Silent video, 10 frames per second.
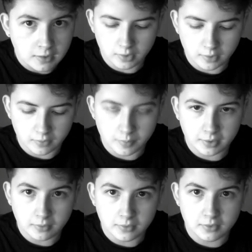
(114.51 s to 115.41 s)
Yeah, it was
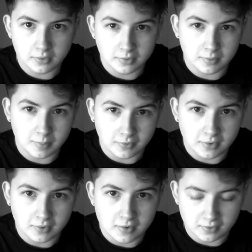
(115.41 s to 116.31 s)
about
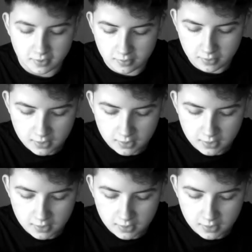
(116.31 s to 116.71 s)
6 years ago.